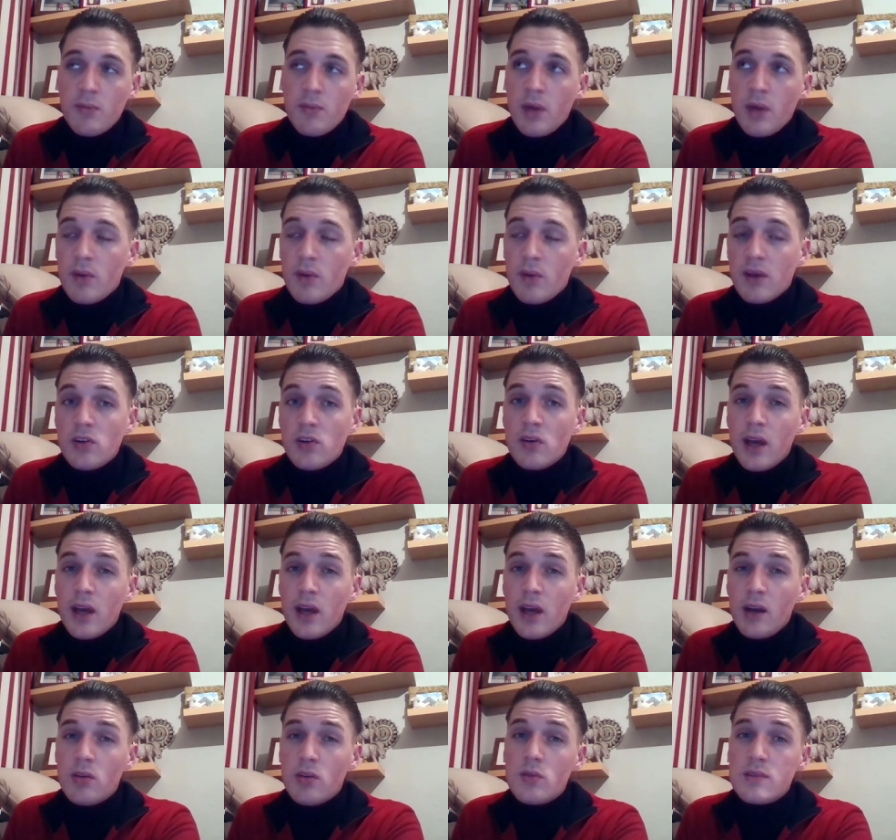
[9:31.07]
By the way, if you can
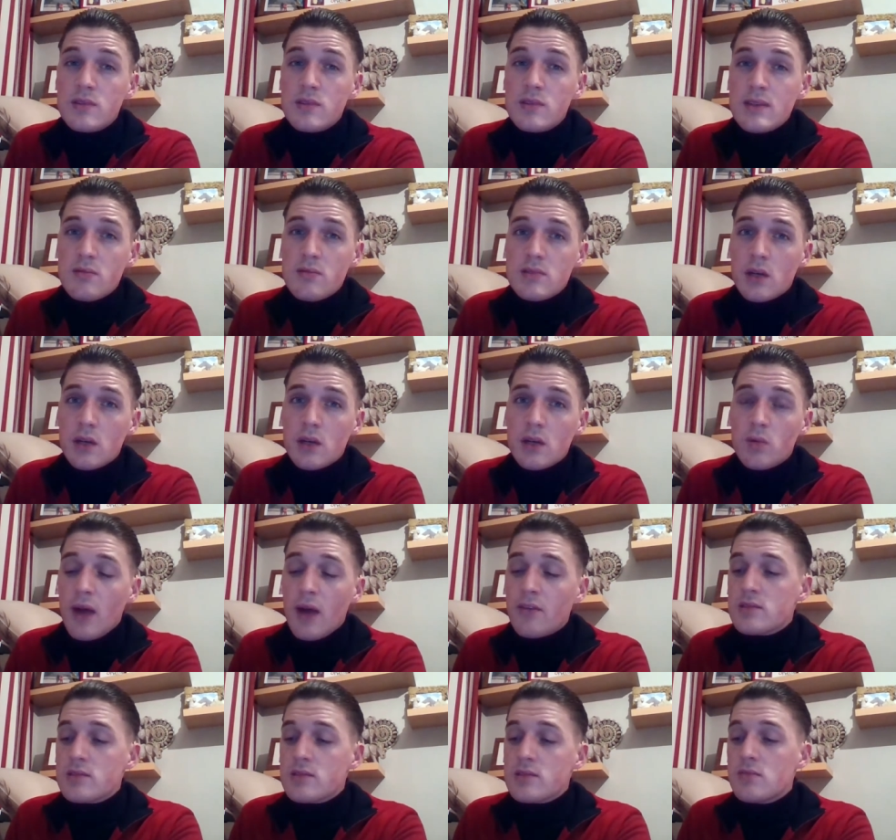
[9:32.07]
hear a noise outside, we're
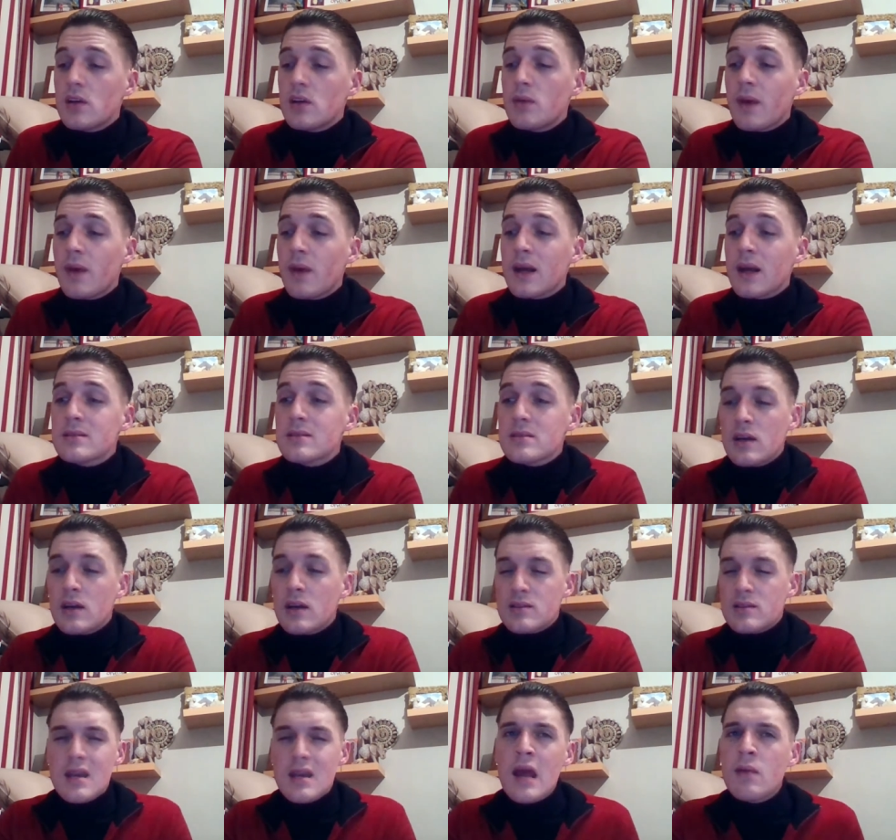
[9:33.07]
having some really bad, as
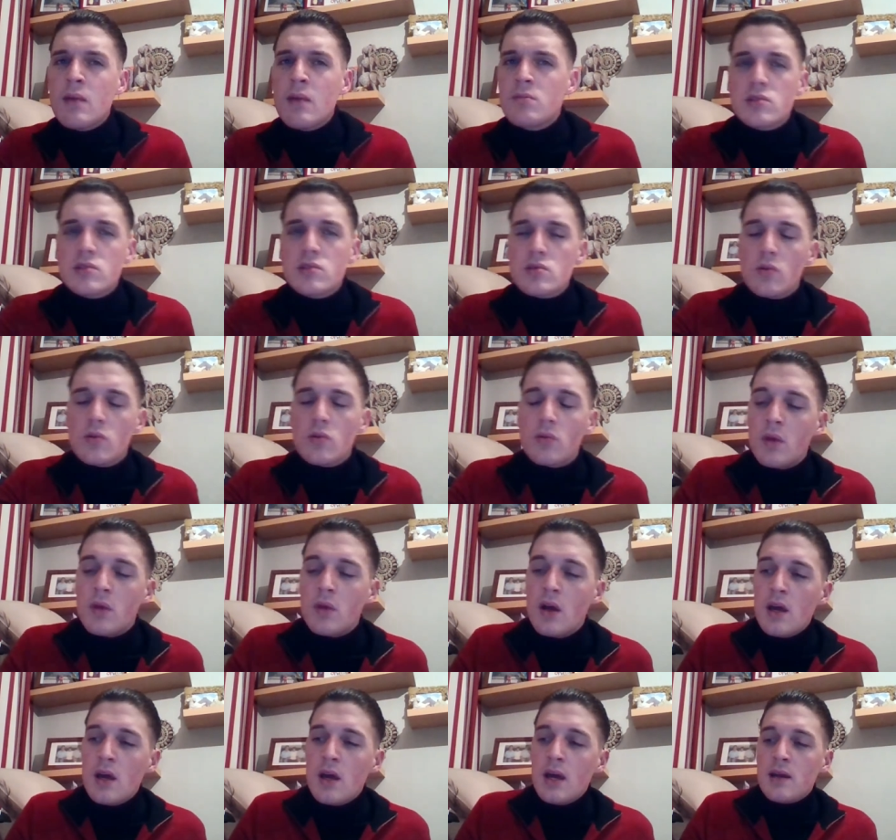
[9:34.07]
a named storm.
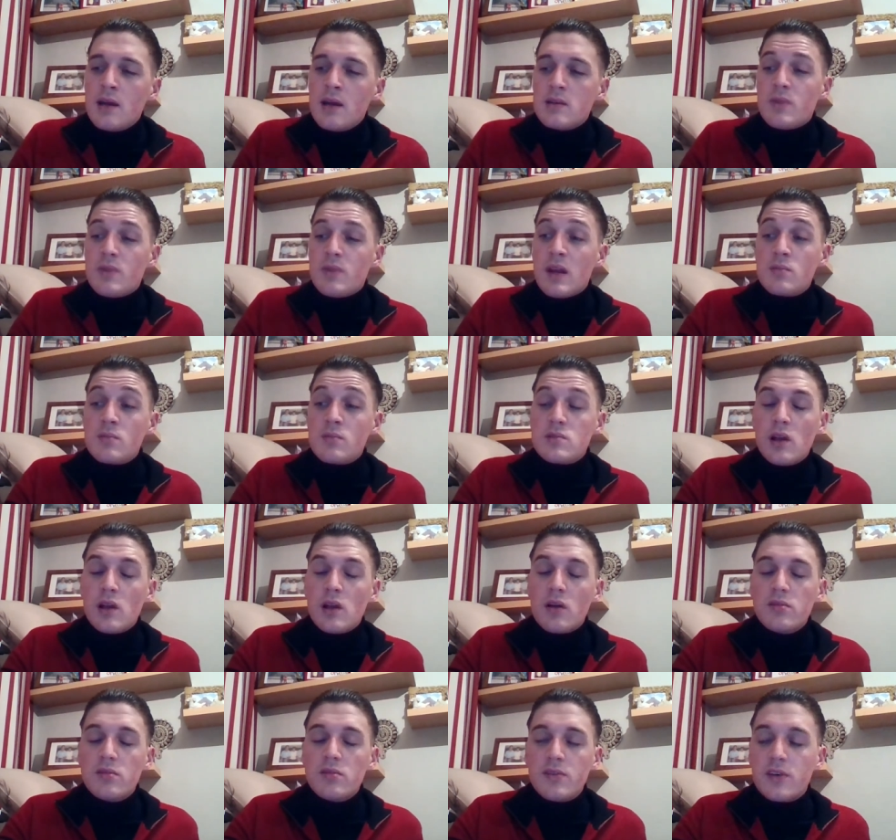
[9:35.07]
It's been absolutely
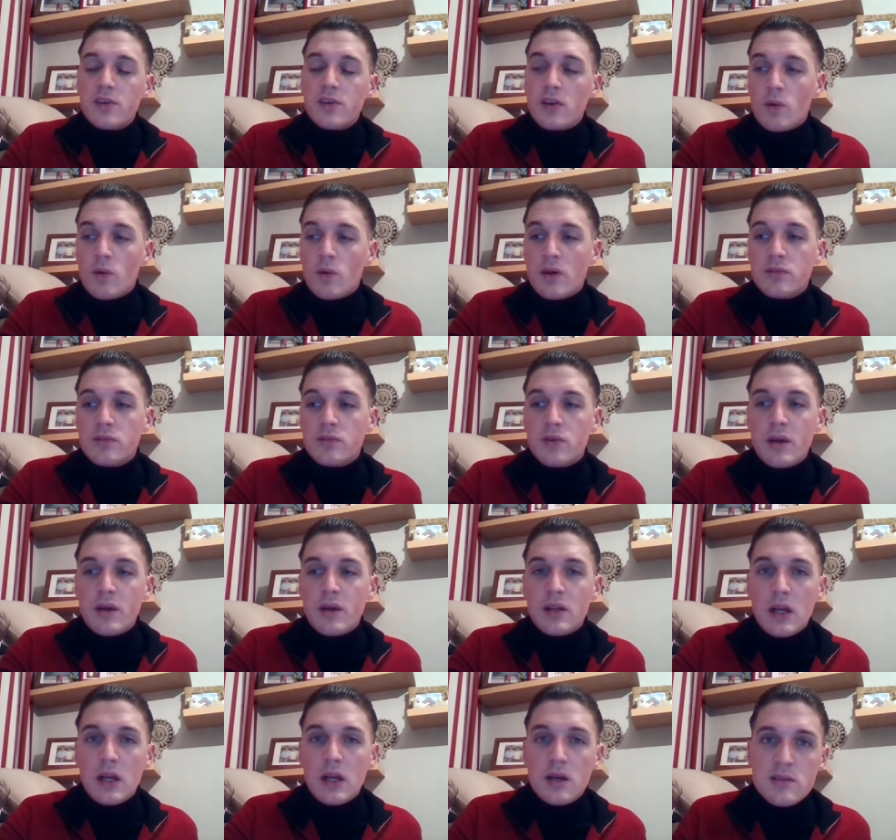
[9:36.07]
horrific, the weather, for about
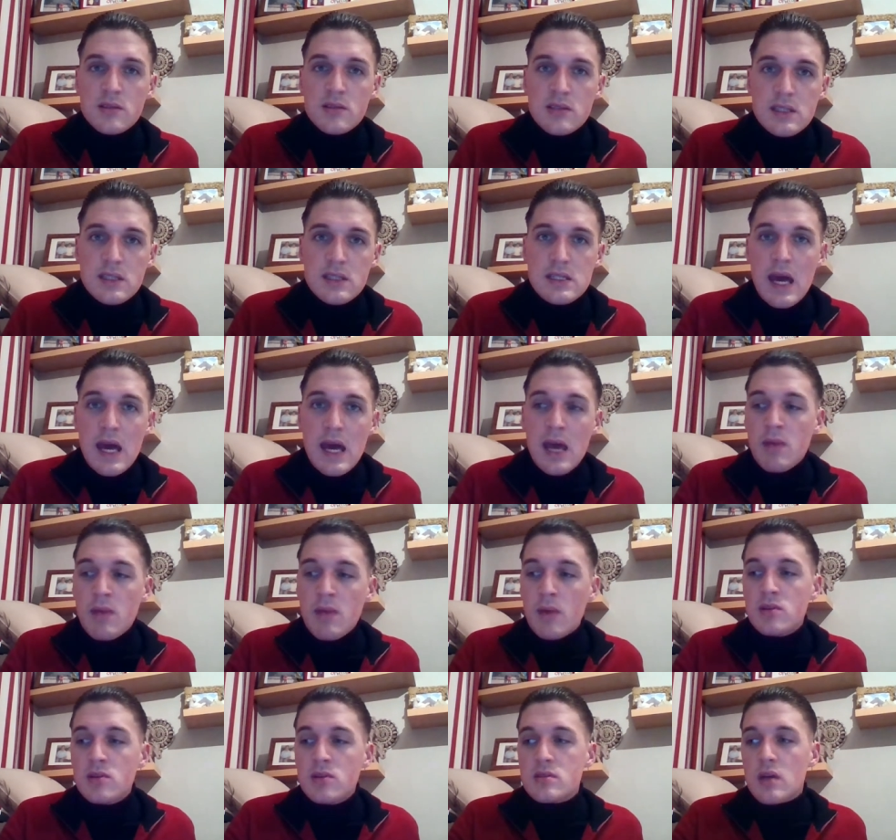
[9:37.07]
the last day,
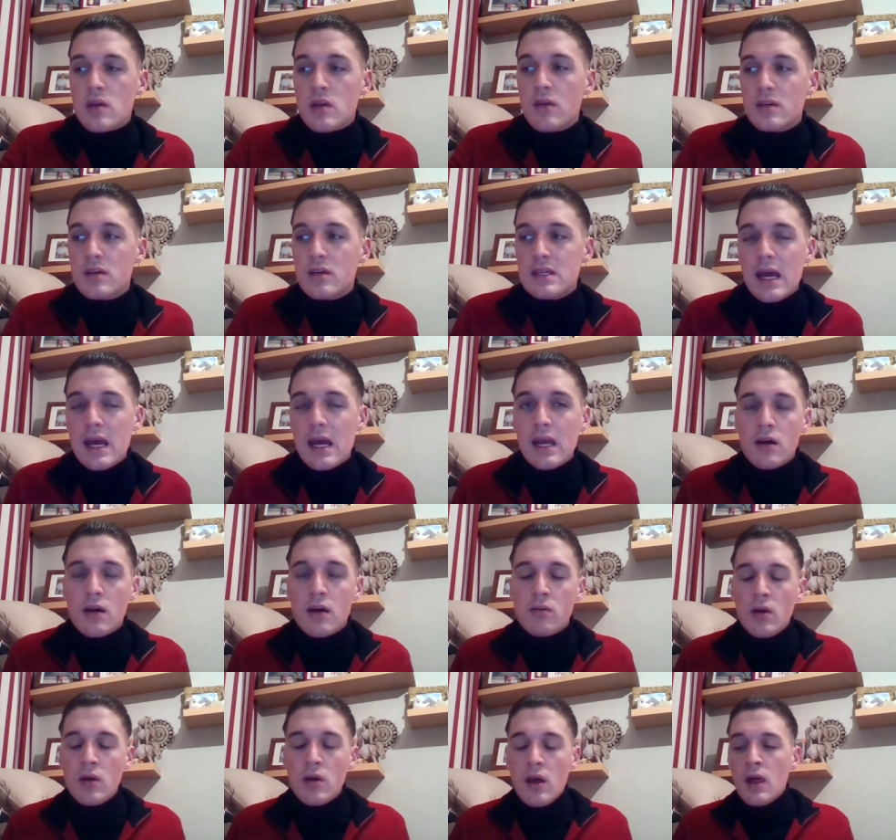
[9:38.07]
maybe just over a day
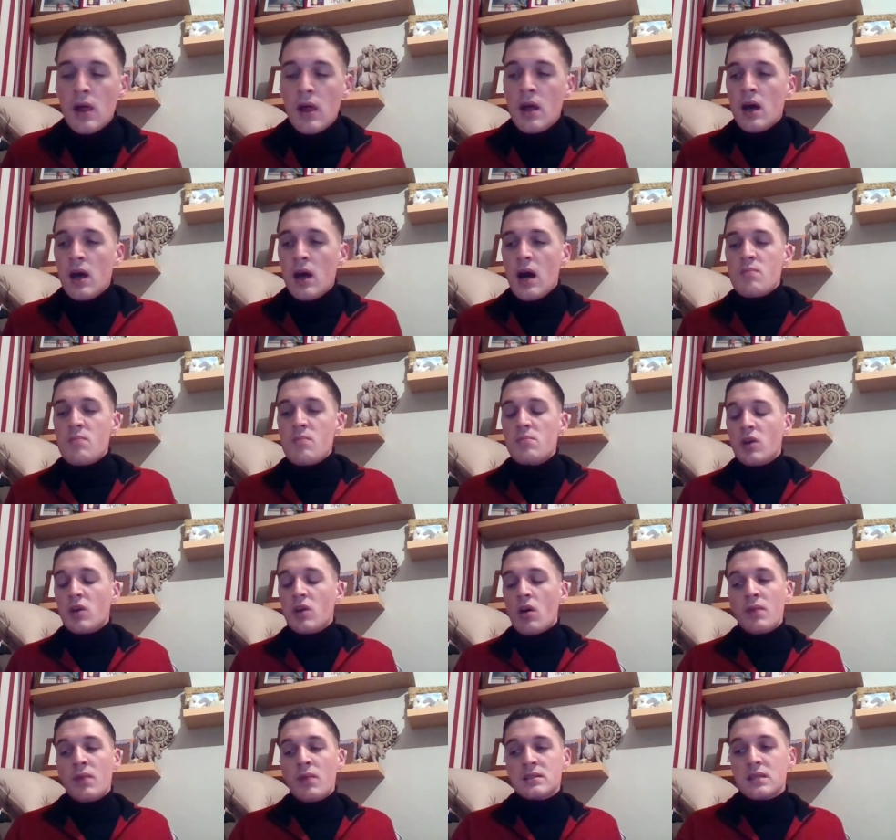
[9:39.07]
now. Um,
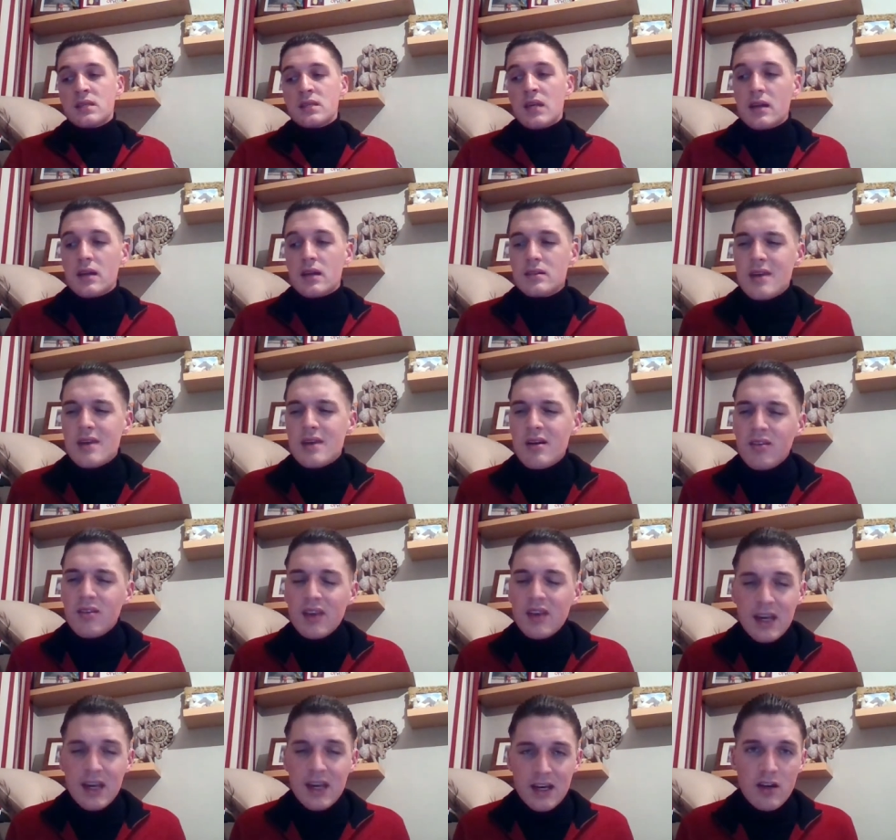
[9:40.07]
going back to that, so
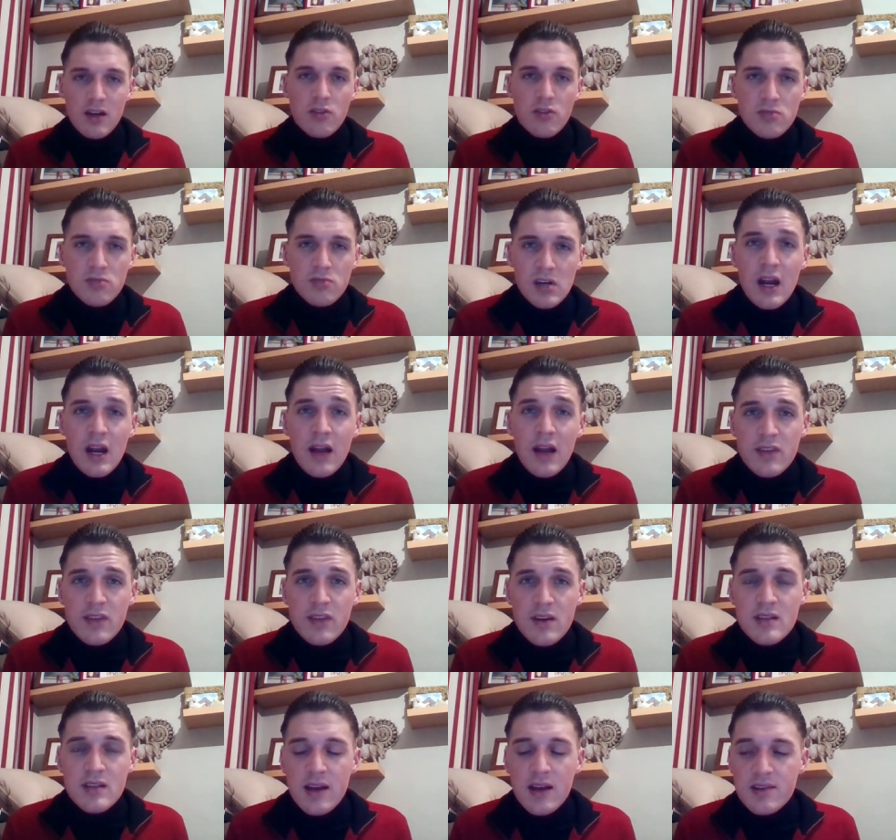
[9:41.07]
yeah, really love
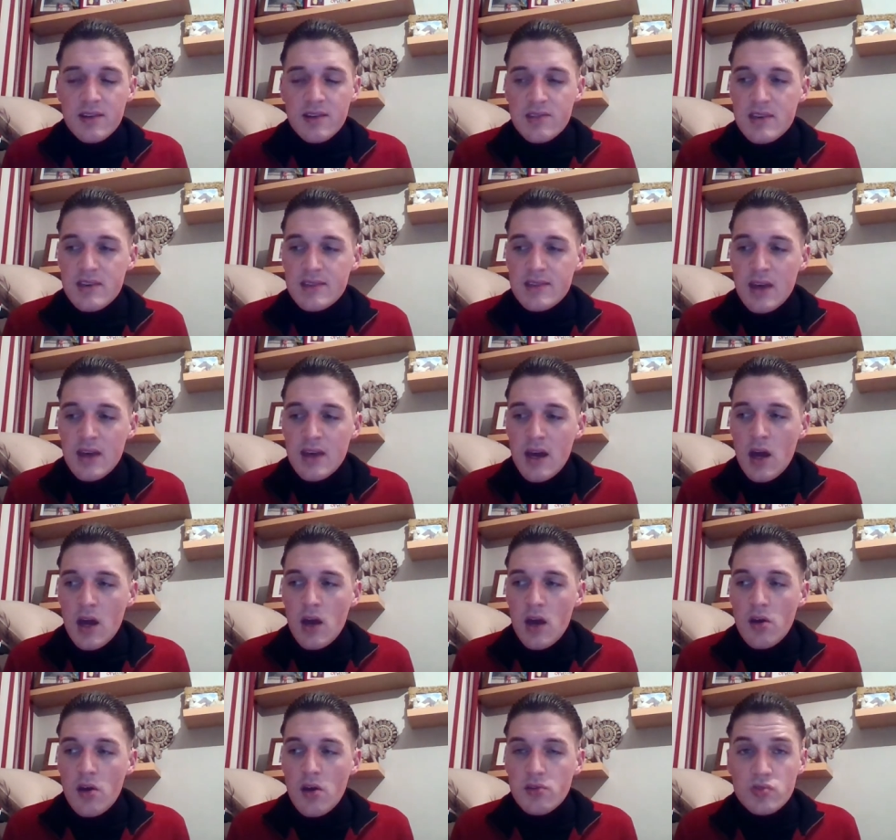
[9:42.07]
those glasses.
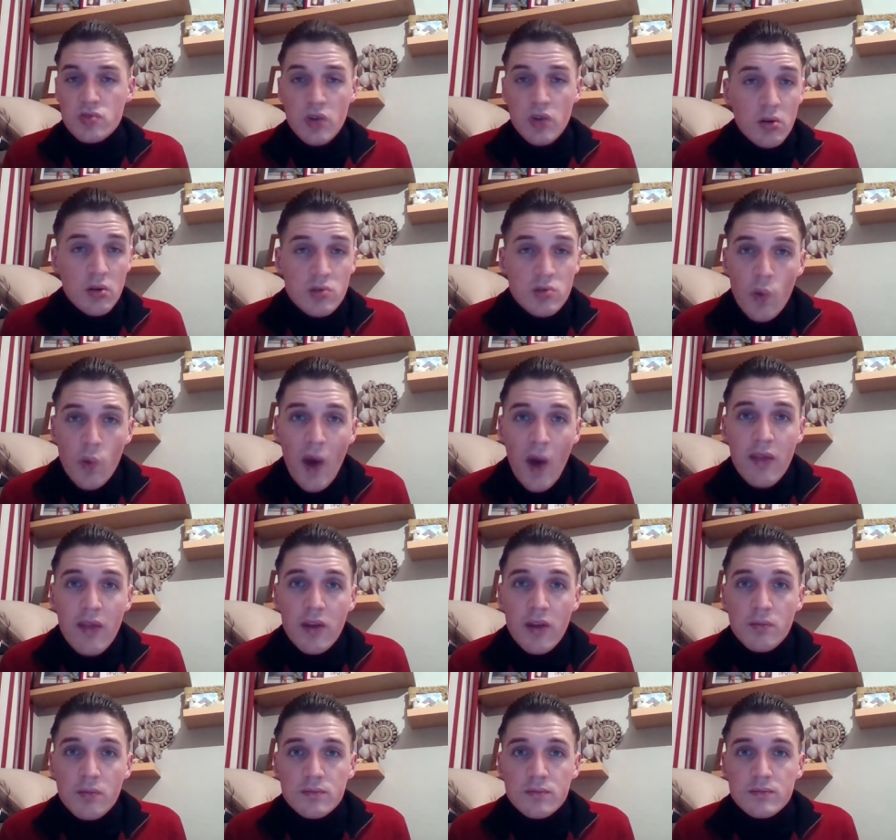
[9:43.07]
Struggle to wear them.